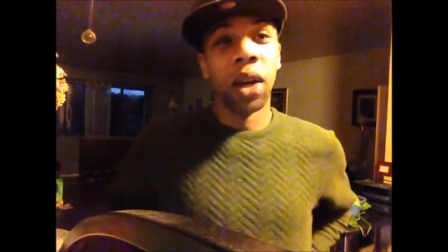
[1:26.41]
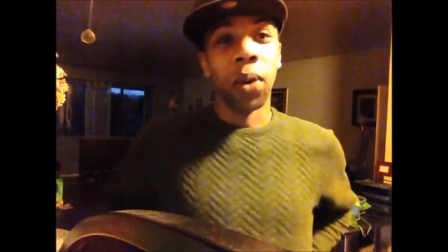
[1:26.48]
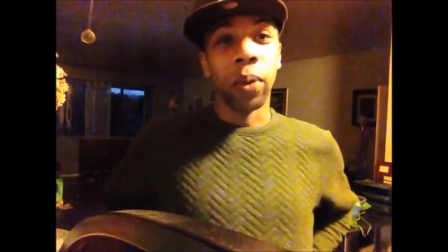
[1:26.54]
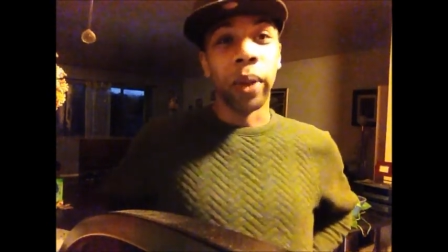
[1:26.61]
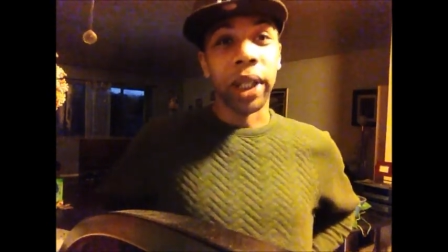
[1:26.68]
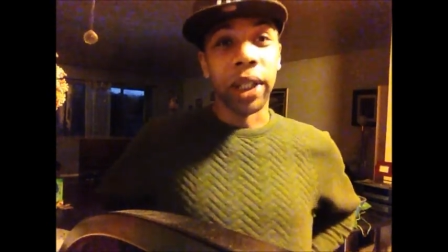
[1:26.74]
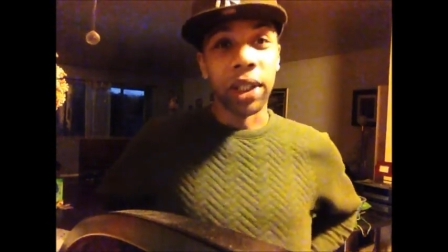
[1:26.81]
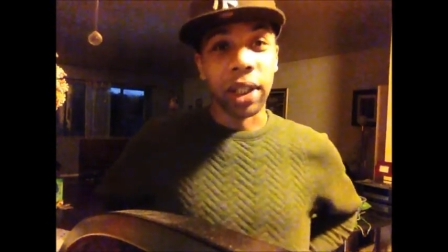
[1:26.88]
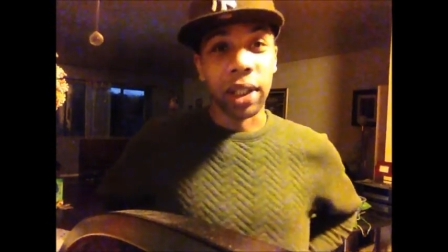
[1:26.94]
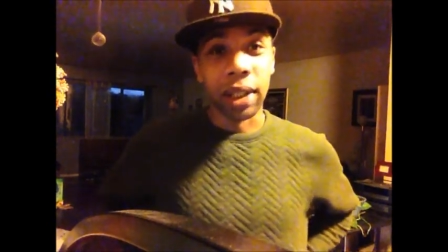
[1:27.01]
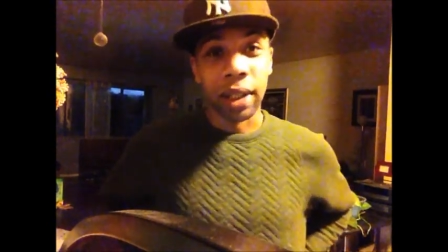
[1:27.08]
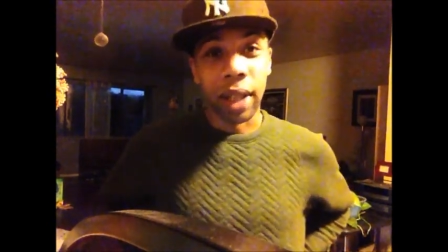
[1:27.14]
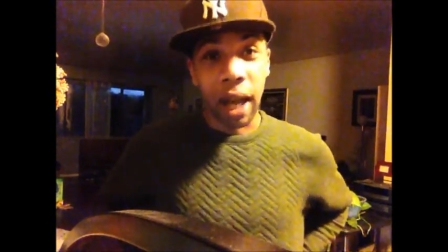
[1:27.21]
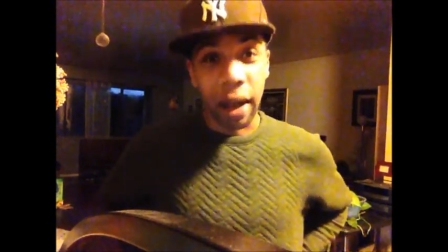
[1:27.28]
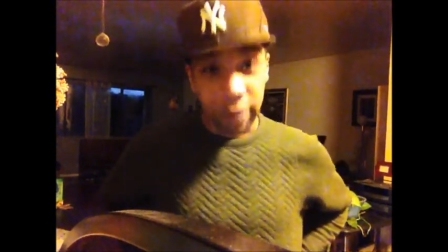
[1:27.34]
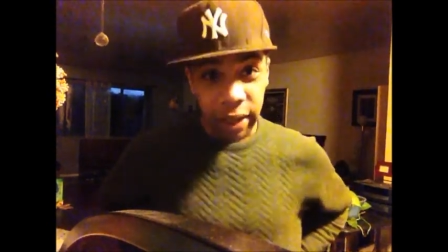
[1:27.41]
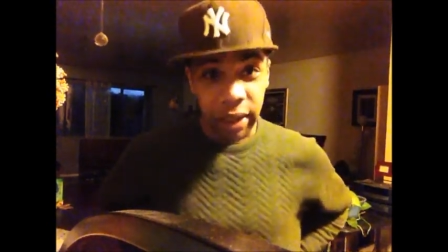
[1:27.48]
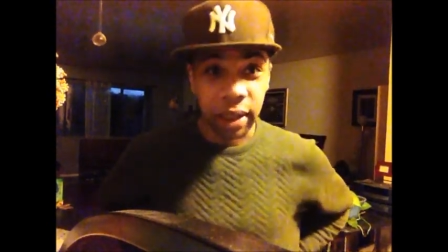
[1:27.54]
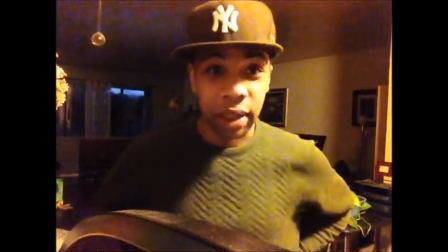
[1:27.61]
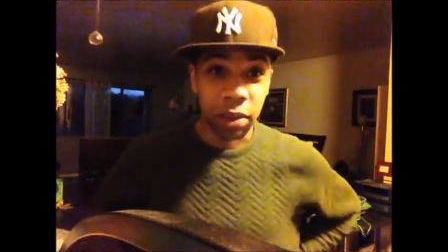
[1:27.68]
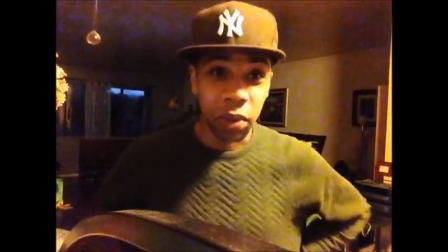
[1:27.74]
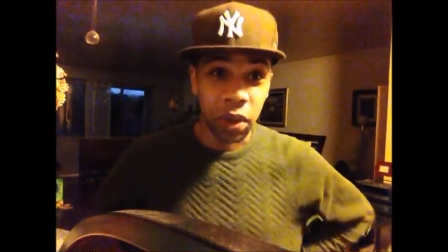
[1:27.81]
which
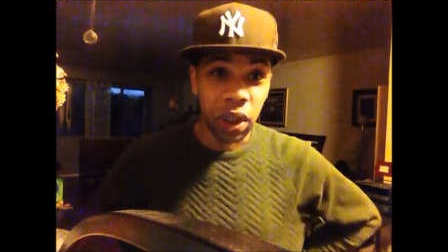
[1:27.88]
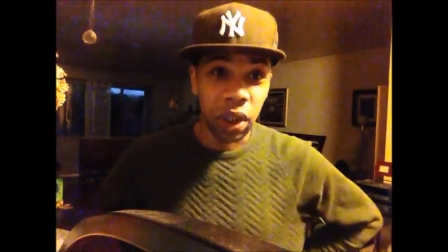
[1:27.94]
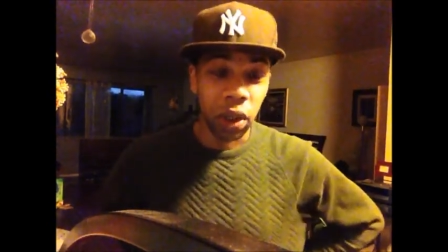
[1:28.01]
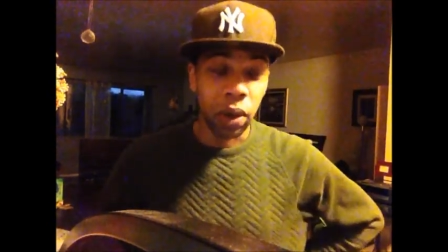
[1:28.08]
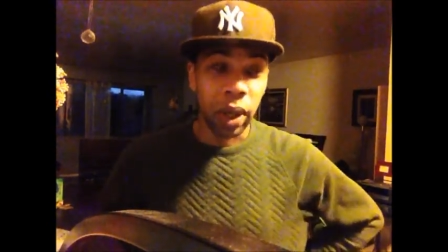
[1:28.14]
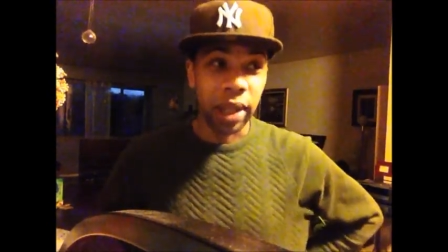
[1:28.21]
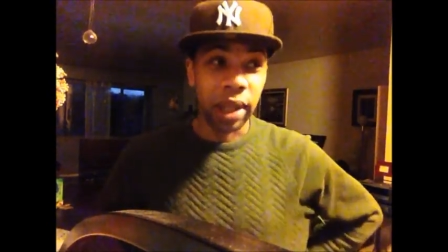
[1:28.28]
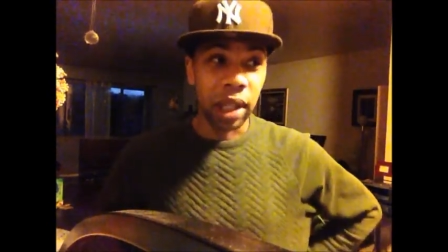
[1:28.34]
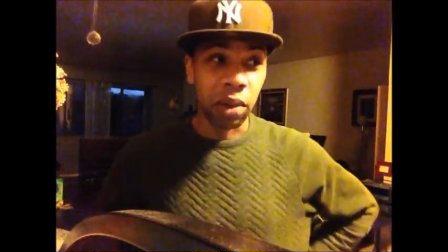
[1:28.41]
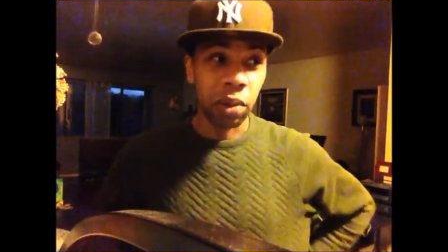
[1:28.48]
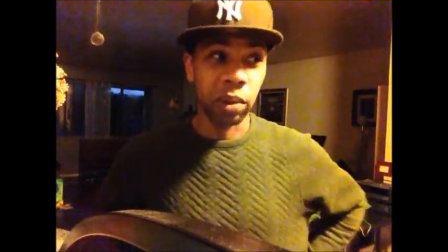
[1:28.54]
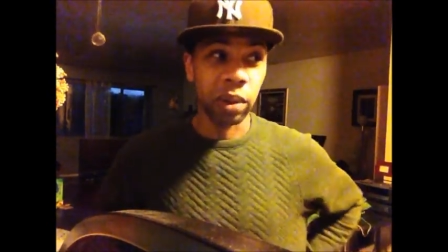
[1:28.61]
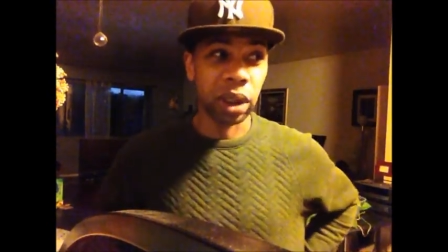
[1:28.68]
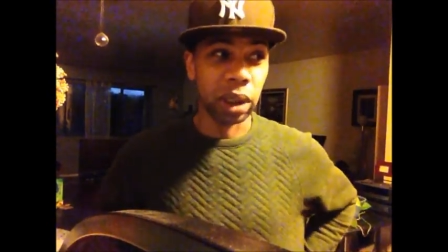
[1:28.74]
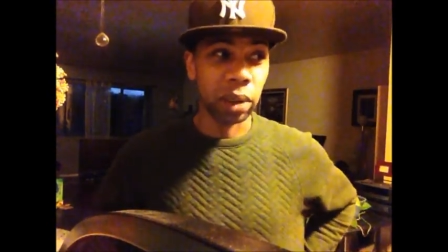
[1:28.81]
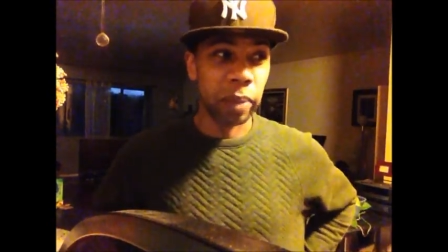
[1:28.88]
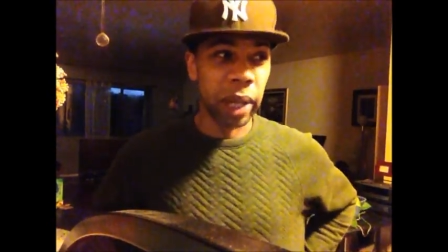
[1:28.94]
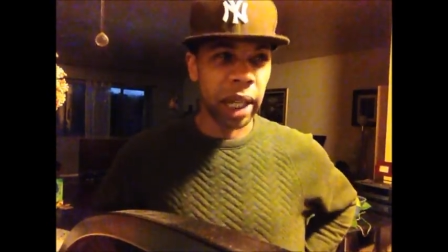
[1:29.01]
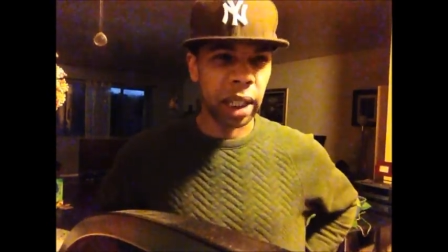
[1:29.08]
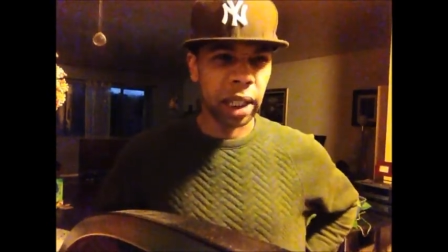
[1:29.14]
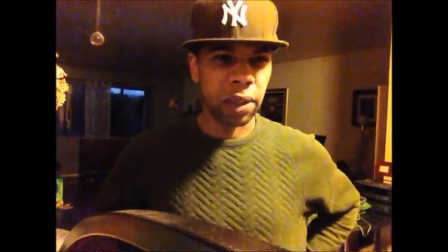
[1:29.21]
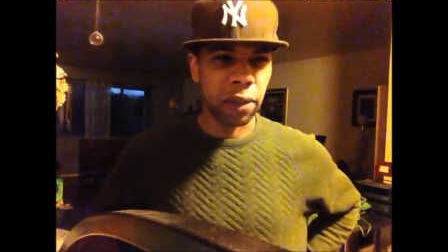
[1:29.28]
obviously we know I think was
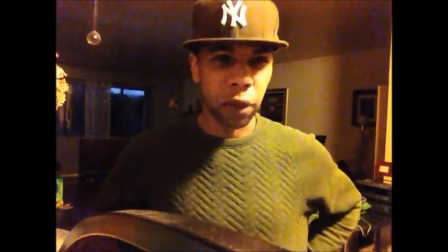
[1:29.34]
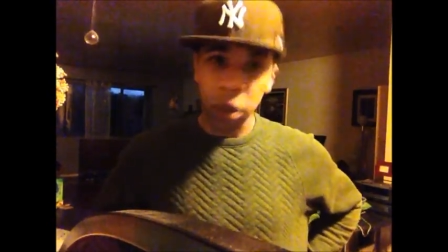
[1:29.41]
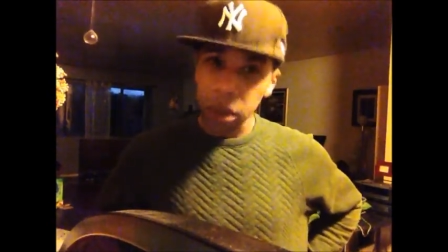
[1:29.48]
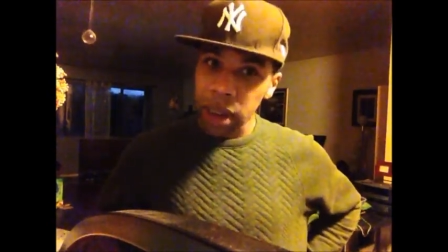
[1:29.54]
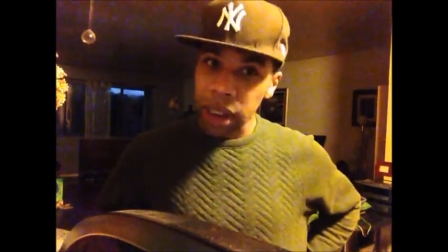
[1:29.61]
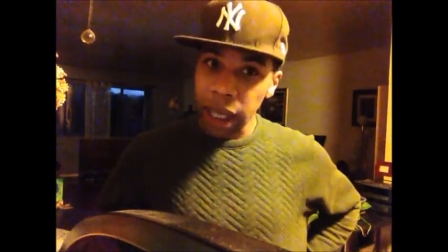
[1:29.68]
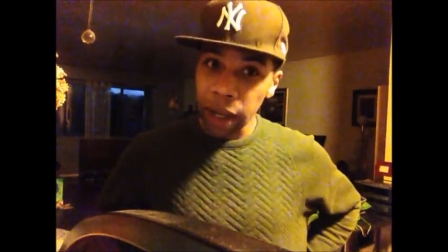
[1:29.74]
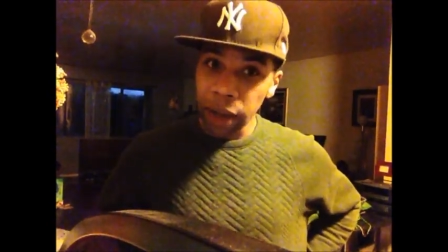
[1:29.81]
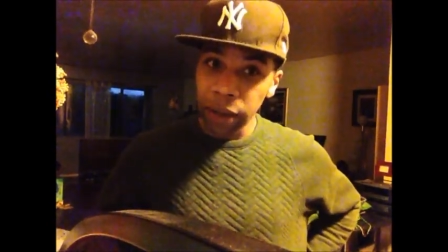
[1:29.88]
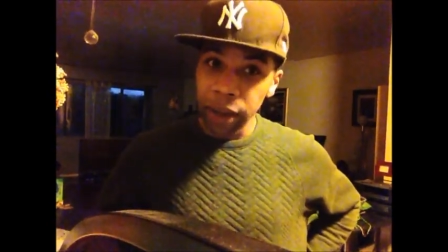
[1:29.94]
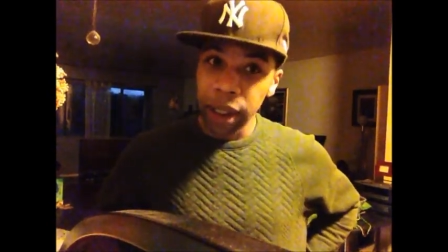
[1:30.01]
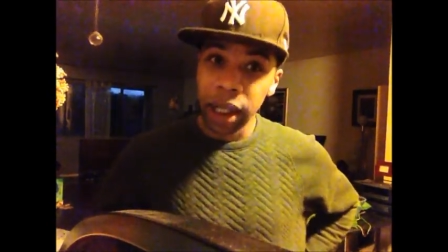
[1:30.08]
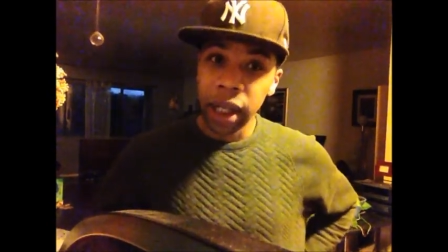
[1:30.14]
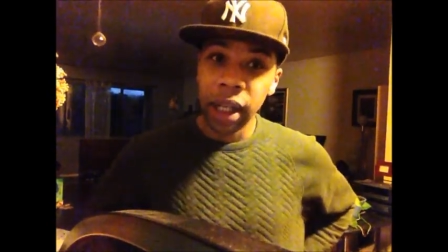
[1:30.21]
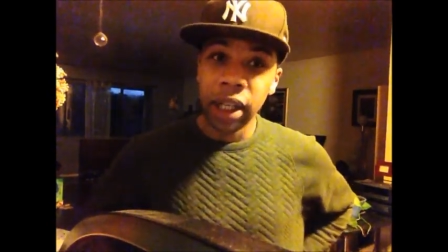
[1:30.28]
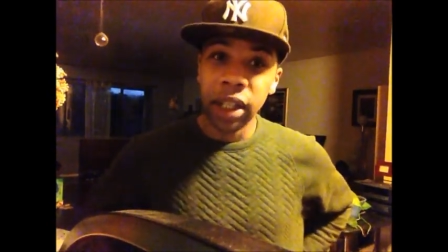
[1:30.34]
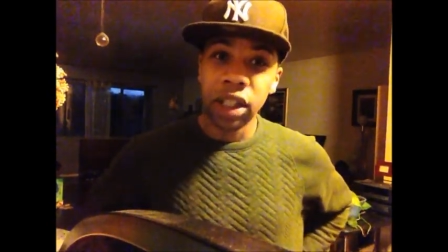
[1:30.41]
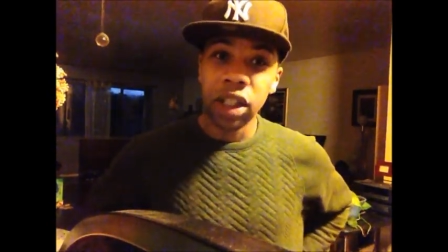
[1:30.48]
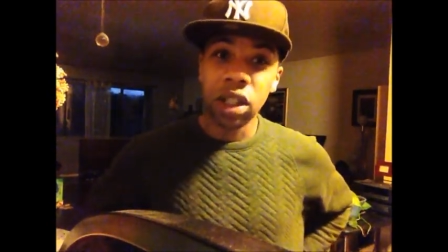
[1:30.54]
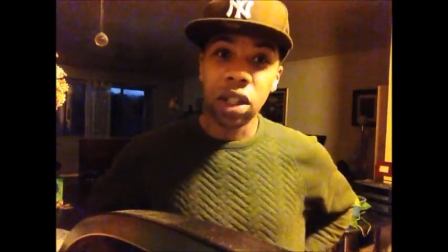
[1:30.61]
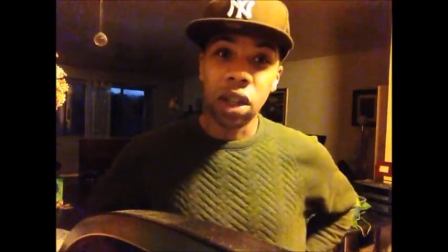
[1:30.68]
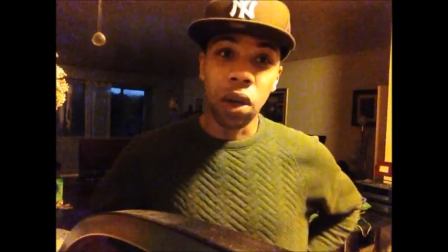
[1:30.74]
Peggy's first account.
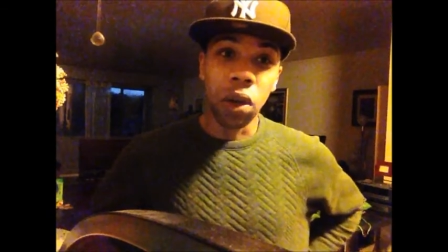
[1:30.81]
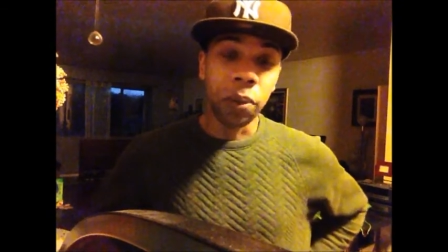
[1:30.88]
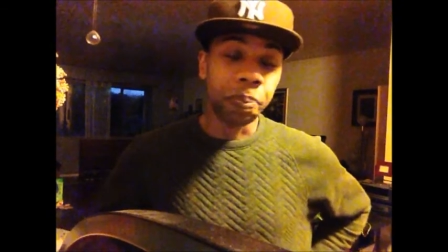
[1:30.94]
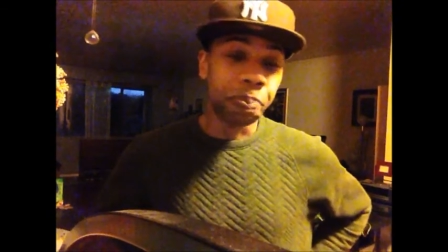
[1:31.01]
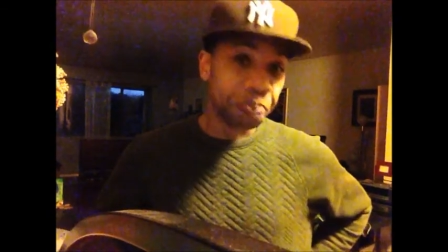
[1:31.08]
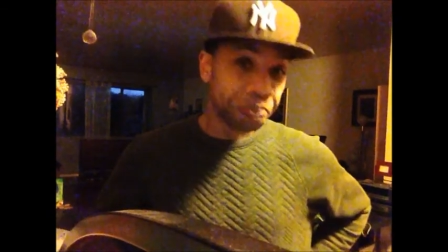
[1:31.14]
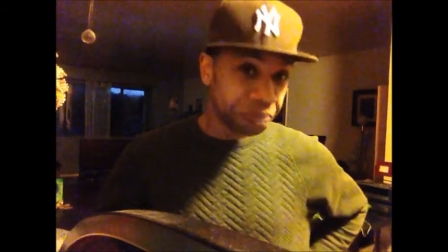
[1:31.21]
So,